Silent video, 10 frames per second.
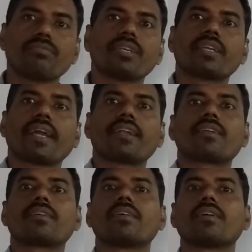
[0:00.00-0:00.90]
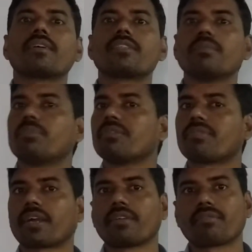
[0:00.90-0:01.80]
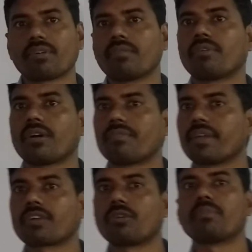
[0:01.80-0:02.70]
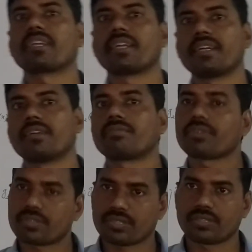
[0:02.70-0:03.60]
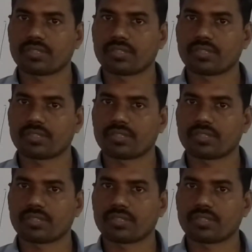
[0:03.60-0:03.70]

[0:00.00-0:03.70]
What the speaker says: we get a simplified form of a complicated function.